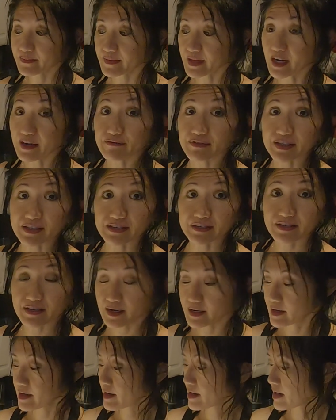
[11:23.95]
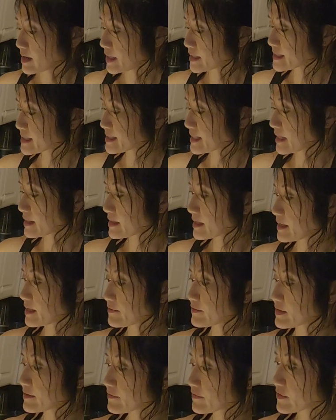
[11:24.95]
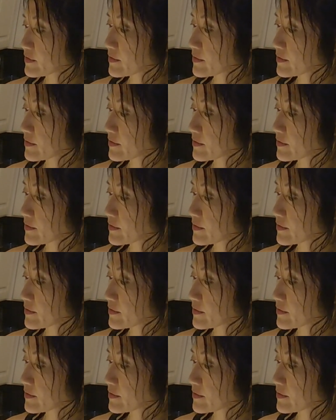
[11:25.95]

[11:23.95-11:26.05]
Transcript: oven. I set the oven for